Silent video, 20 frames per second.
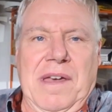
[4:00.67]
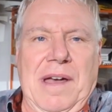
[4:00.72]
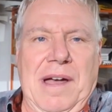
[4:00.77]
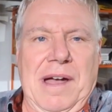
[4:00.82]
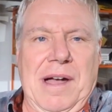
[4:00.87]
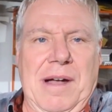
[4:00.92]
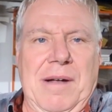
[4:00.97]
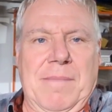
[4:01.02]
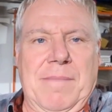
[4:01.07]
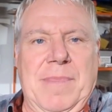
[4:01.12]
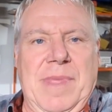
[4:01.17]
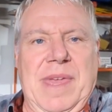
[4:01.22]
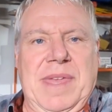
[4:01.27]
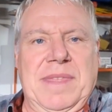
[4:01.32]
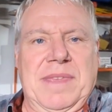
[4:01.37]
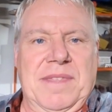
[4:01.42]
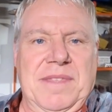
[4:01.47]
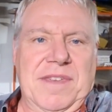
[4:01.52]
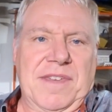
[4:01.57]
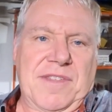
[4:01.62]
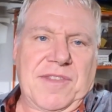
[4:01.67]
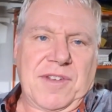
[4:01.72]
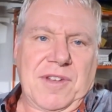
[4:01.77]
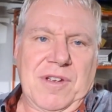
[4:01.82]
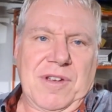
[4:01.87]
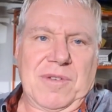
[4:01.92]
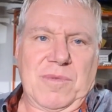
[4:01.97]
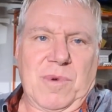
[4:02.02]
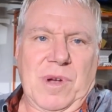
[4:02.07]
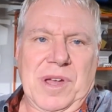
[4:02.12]
And then the
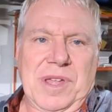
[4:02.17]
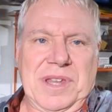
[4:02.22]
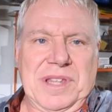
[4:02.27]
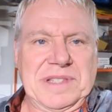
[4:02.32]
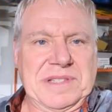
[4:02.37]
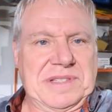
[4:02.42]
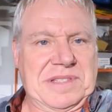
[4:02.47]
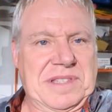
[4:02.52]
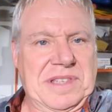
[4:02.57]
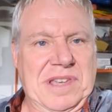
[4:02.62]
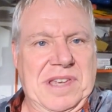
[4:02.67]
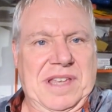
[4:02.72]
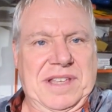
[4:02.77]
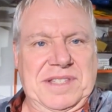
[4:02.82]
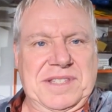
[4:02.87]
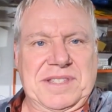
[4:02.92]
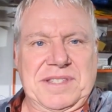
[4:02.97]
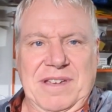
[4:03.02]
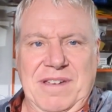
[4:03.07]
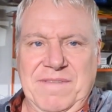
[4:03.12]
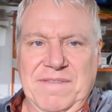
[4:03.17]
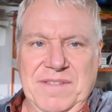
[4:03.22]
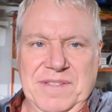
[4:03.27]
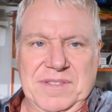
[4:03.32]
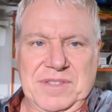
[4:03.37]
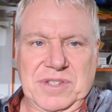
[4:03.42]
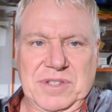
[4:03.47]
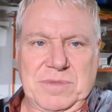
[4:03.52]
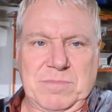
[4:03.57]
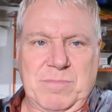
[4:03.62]
third one is this. Stuff
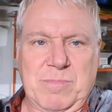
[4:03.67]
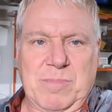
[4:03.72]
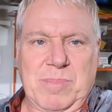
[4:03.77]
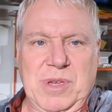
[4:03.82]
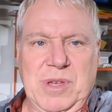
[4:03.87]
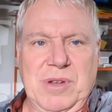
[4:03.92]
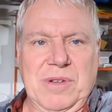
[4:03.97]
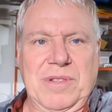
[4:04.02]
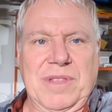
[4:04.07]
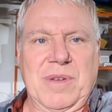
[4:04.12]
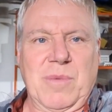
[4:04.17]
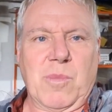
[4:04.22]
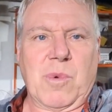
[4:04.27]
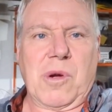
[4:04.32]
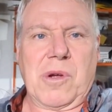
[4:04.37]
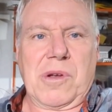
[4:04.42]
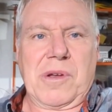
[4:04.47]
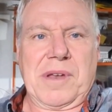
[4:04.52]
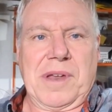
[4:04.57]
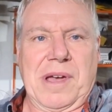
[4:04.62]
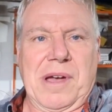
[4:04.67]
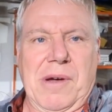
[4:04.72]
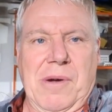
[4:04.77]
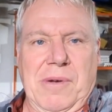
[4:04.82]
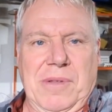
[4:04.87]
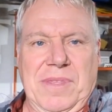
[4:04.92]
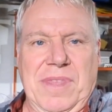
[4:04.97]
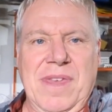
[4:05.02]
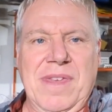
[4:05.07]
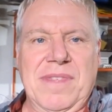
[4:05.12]
is just purely worn
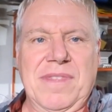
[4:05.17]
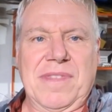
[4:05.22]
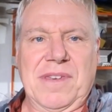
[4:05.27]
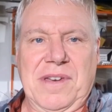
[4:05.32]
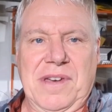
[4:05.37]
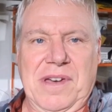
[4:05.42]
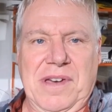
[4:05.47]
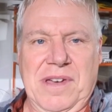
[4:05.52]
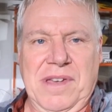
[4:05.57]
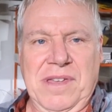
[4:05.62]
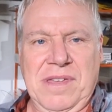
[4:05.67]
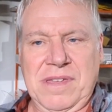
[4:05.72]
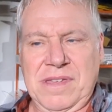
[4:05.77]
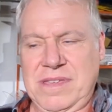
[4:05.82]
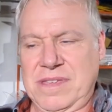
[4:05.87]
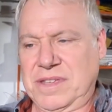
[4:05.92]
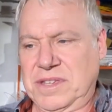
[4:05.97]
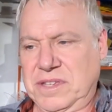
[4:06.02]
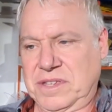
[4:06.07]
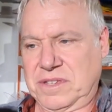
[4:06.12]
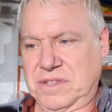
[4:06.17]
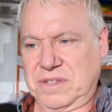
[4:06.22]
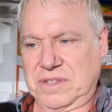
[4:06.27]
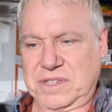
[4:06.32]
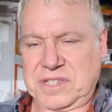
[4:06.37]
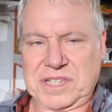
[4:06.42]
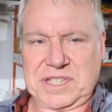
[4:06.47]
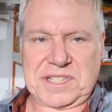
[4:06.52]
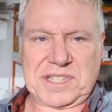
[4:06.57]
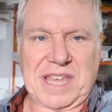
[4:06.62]
out. The
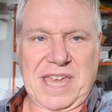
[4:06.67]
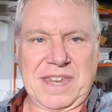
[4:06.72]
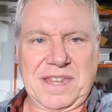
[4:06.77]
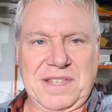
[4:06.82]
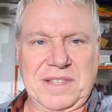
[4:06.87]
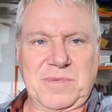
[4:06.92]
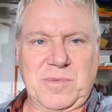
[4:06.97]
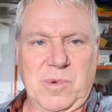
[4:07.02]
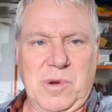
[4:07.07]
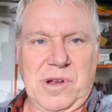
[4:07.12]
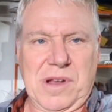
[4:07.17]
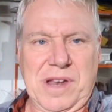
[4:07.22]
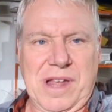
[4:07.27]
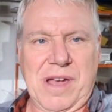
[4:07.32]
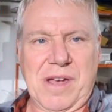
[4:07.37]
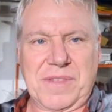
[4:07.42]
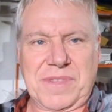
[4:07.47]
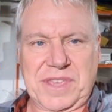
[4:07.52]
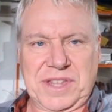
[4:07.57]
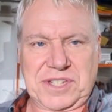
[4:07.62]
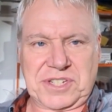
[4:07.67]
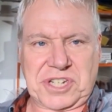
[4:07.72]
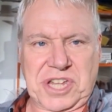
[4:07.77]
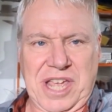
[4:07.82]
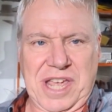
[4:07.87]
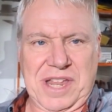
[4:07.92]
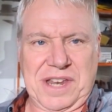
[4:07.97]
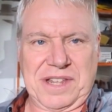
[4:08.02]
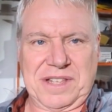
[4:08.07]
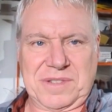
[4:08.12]
cassette is worn out, the
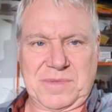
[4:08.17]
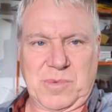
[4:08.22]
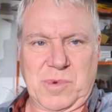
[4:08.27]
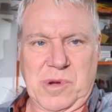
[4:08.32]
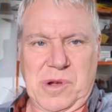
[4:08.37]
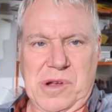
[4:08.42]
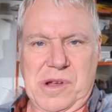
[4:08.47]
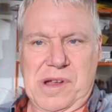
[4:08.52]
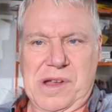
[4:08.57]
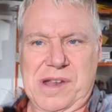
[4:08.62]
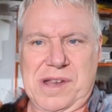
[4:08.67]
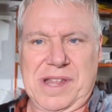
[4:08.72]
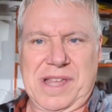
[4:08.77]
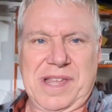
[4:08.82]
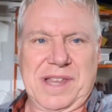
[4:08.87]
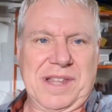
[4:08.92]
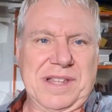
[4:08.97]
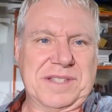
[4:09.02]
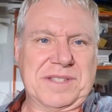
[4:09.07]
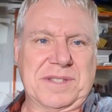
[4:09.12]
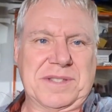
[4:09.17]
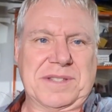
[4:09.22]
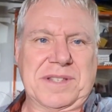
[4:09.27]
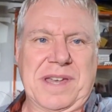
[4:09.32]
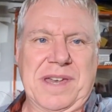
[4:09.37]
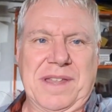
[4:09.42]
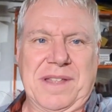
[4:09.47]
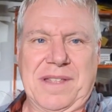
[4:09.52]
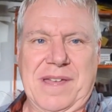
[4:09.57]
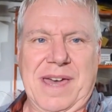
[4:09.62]
chain is worn, and it's just
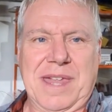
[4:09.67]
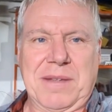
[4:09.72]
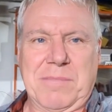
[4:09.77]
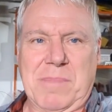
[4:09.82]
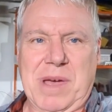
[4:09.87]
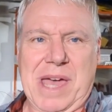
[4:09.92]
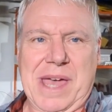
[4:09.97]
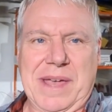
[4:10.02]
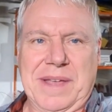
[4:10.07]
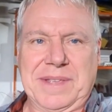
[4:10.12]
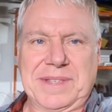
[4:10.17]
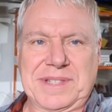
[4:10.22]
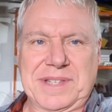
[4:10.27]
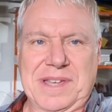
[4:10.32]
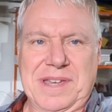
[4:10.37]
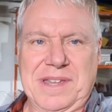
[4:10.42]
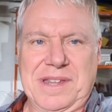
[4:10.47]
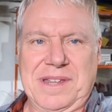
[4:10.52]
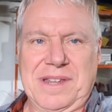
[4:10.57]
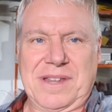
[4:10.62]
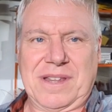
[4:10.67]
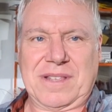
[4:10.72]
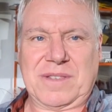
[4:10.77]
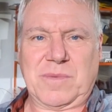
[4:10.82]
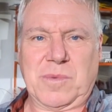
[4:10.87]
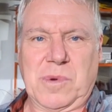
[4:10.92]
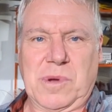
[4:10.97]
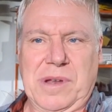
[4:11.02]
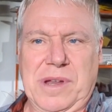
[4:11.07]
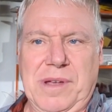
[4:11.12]
got a lot of miles on it and
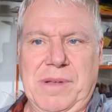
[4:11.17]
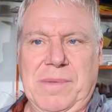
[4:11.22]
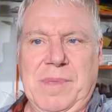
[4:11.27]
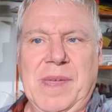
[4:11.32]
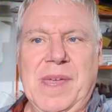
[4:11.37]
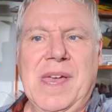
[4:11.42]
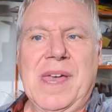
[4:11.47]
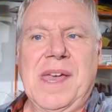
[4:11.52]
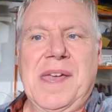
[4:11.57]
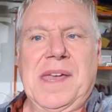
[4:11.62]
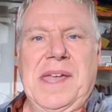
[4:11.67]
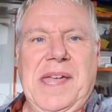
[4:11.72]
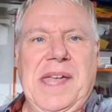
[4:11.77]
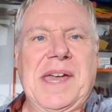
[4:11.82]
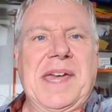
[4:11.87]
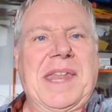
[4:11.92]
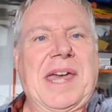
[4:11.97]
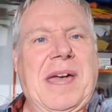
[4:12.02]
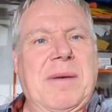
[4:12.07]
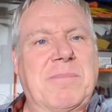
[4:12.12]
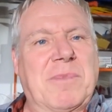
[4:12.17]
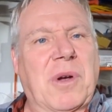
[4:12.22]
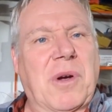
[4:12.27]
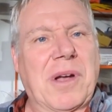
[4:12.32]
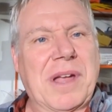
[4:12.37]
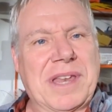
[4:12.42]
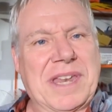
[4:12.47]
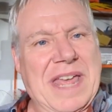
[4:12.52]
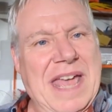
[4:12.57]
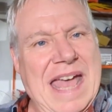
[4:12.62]
it's worn out. And I'm
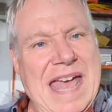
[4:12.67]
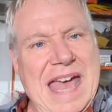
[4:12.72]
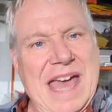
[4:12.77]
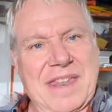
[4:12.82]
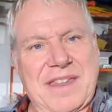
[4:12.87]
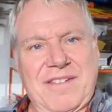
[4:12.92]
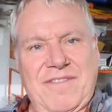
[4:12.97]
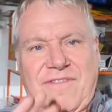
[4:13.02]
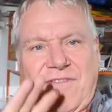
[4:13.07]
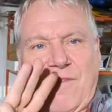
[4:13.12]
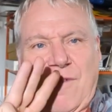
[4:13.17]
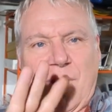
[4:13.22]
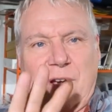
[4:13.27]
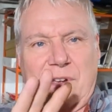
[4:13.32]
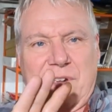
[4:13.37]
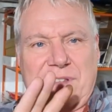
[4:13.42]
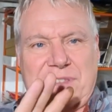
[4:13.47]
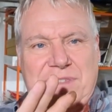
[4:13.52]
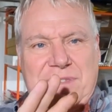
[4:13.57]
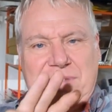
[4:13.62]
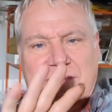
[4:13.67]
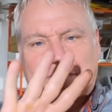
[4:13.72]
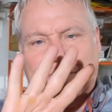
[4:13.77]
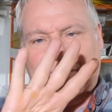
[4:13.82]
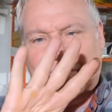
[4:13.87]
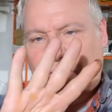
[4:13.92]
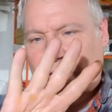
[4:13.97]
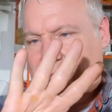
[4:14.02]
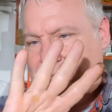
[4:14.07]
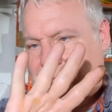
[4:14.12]
going to add a fourth.
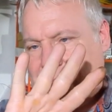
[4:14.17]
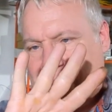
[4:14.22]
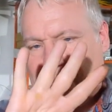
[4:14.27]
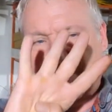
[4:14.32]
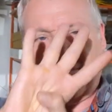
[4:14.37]
I